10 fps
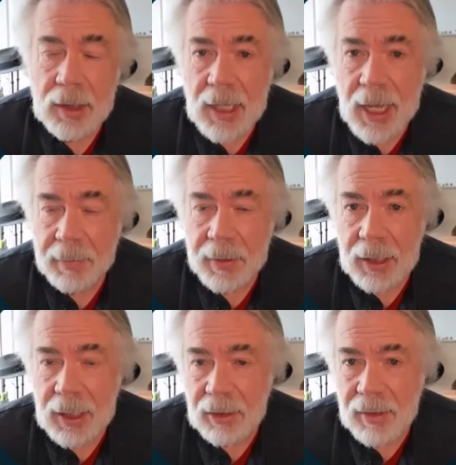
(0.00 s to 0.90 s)

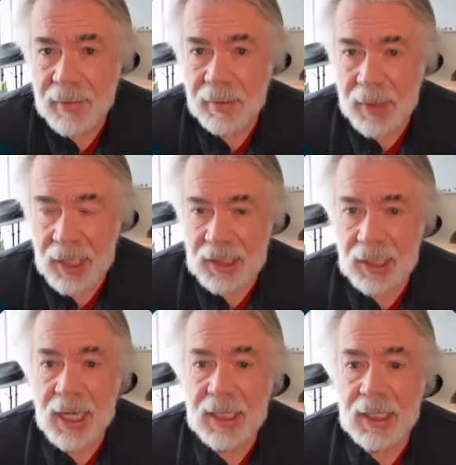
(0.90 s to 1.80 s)
topic and you have a
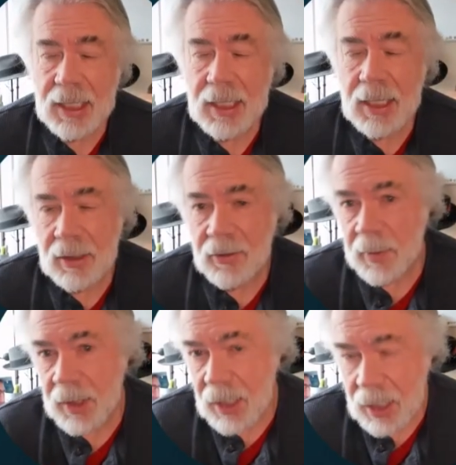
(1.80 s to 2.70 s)
basic idea and you've
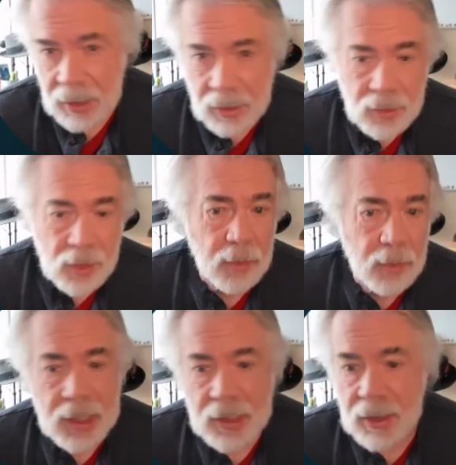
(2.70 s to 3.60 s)
begun to do your
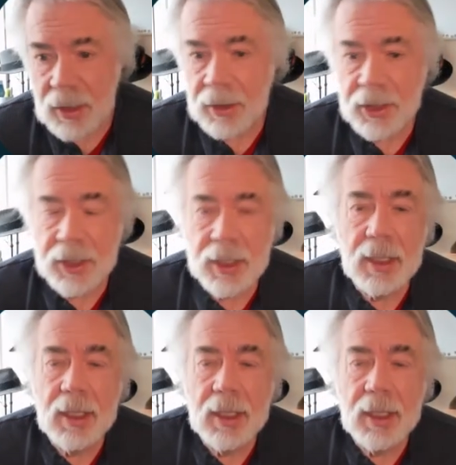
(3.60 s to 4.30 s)
research,